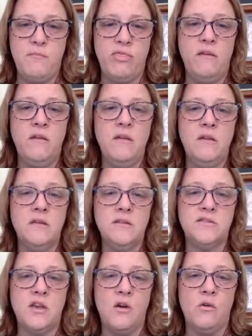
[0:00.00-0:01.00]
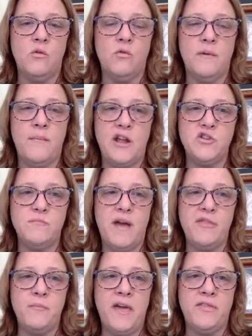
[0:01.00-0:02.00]
Math. So
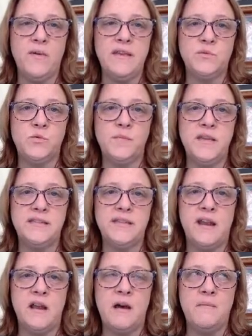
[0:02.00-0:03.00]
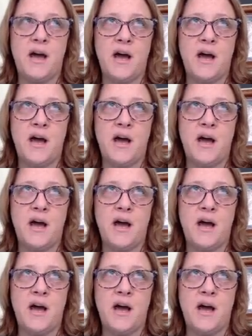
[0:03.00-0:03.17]
Imagine Math Pathways will be set up.